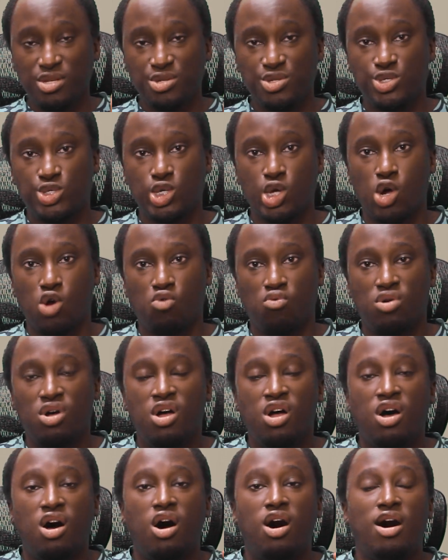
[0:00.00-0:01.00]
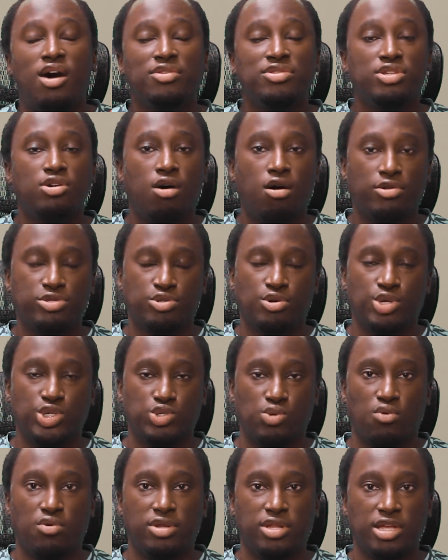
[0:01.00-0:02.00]
So, on the altar of
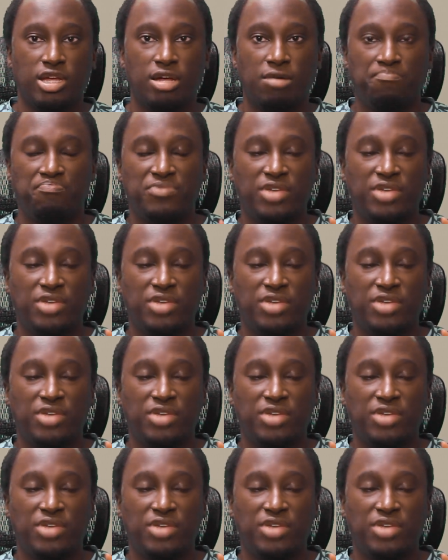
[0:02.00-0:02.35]
Zordnia,